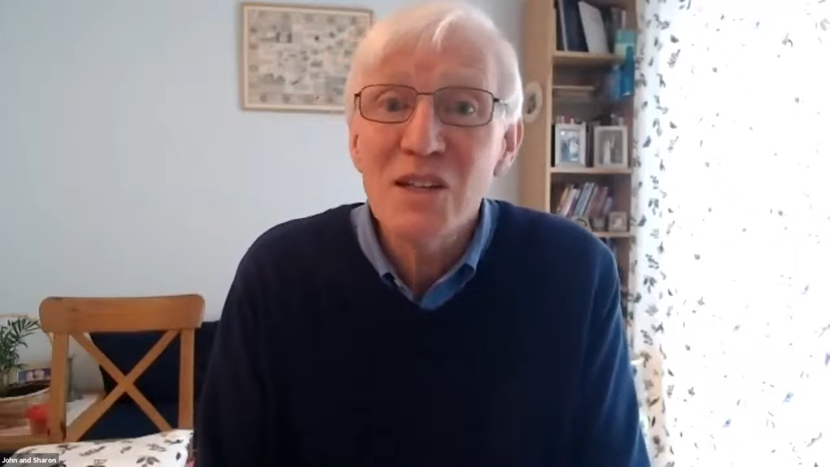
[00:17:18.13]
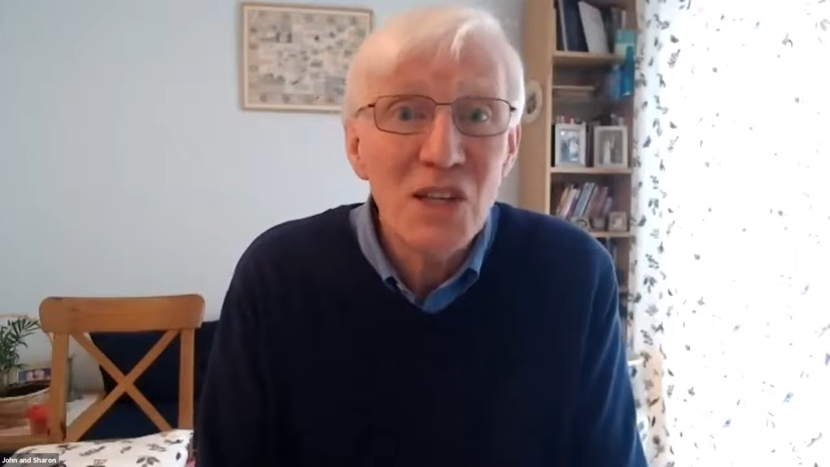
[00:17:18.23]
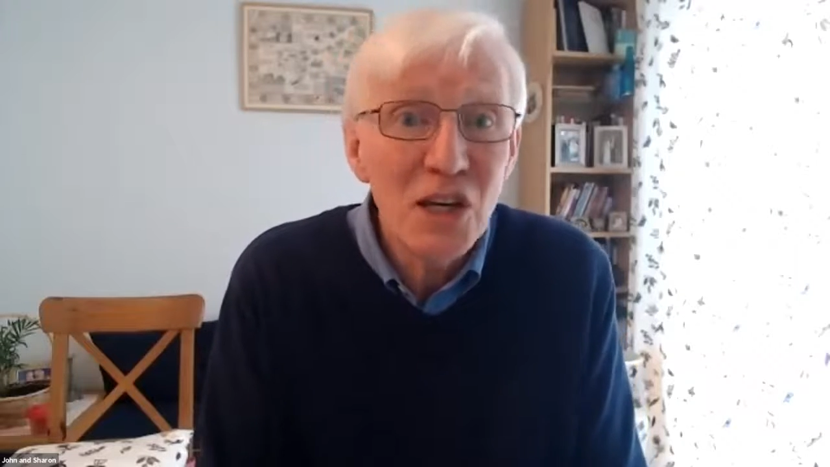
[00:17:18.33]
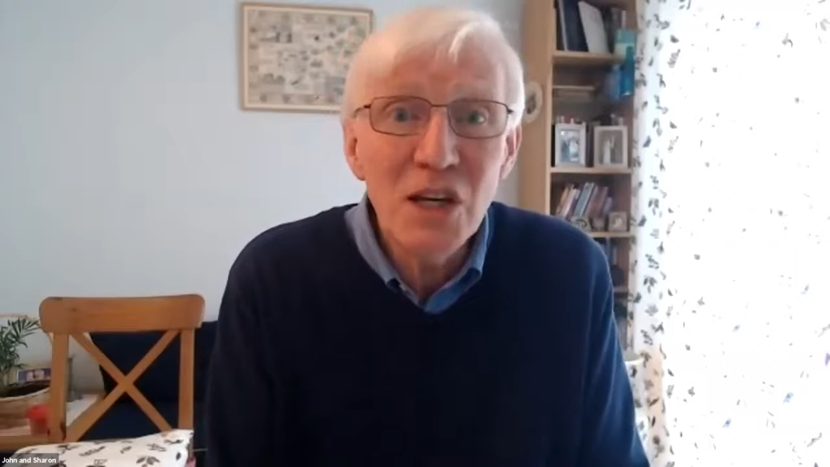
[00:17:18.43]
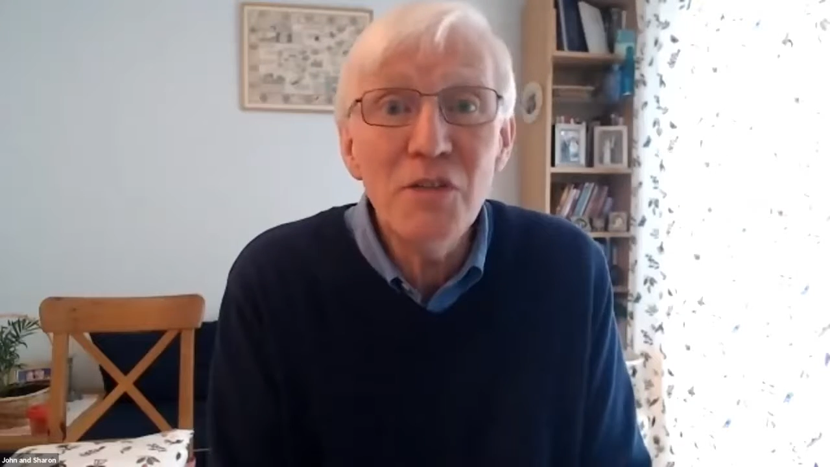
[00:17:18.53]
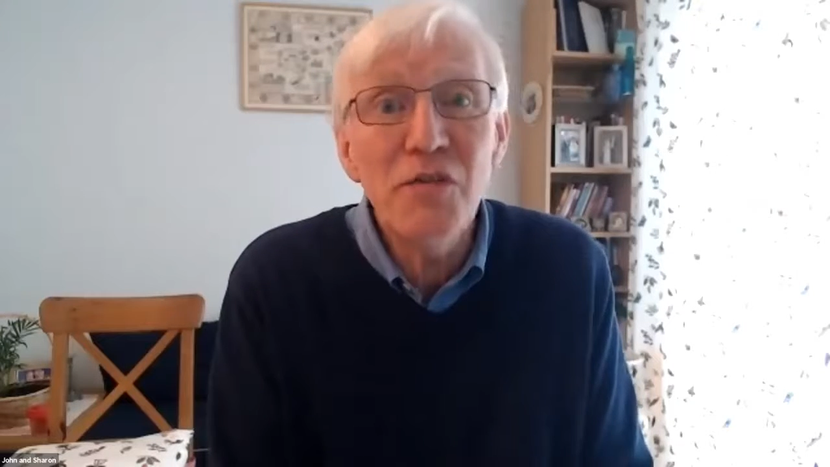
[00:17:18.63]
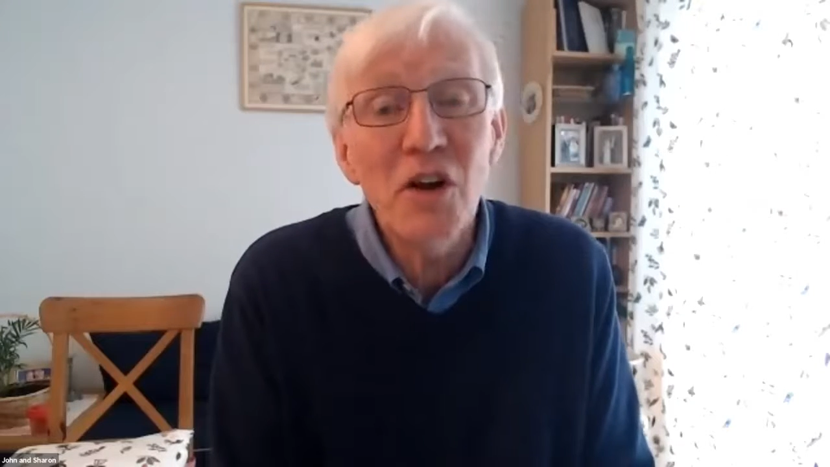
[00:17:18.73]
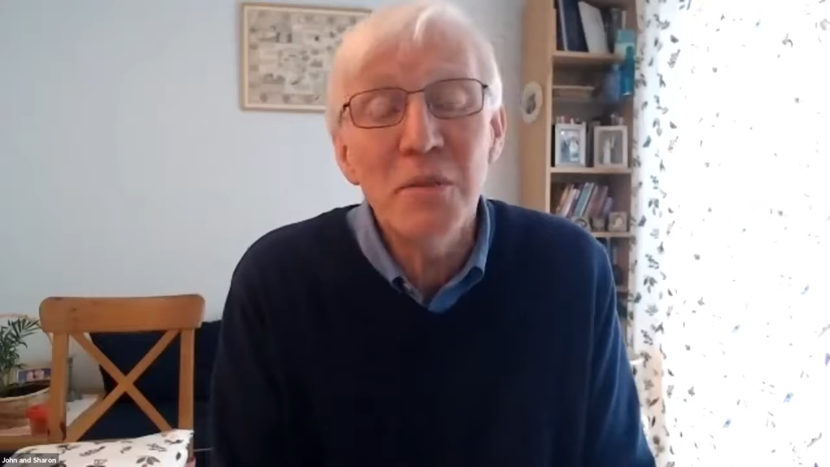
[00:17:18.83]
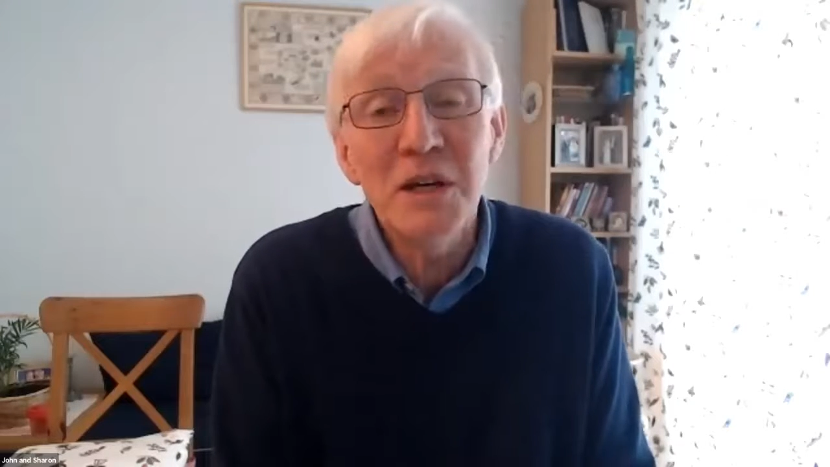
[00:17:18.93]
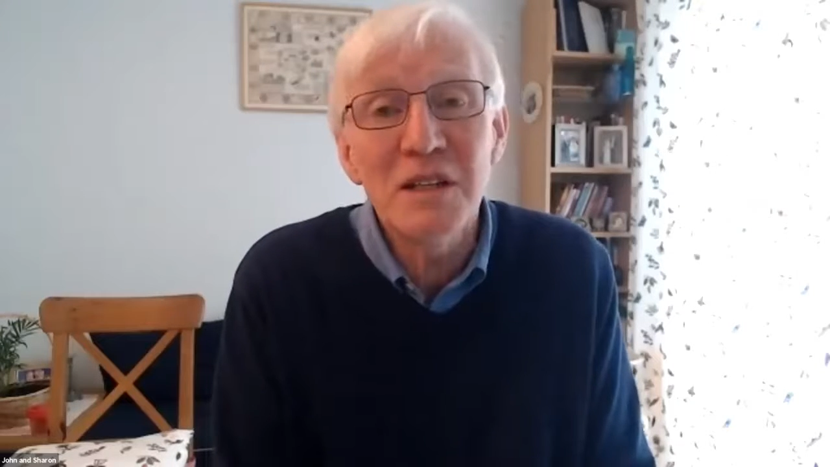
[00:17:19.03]
turn
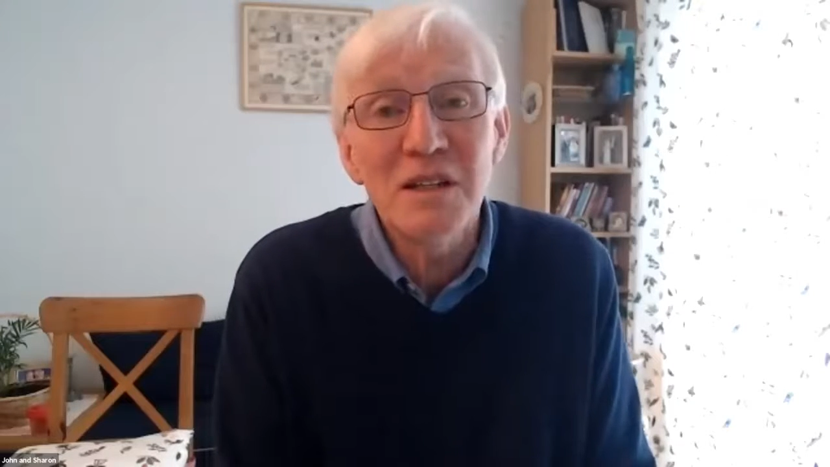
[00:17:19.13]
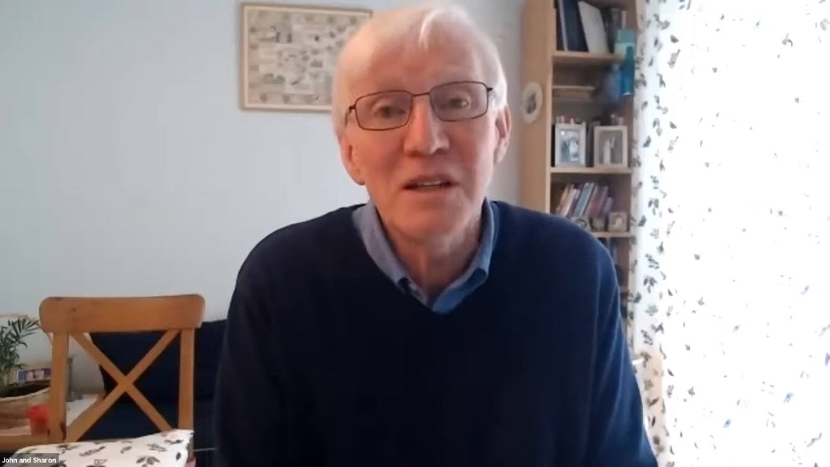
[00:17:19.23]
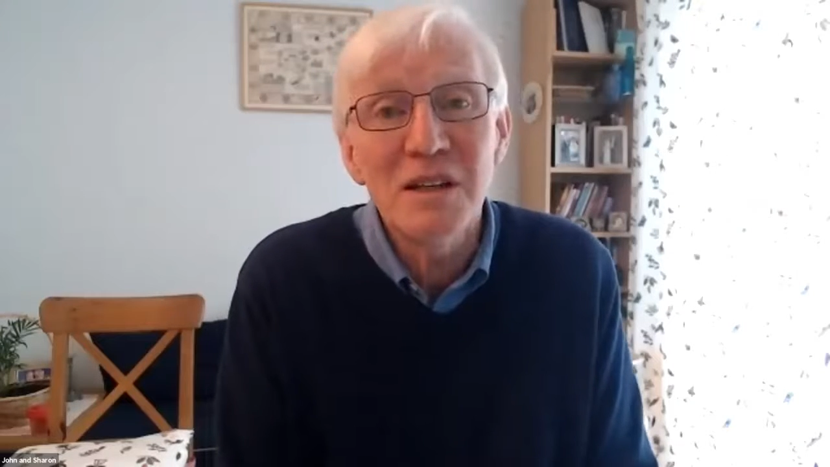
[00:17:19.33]
from it,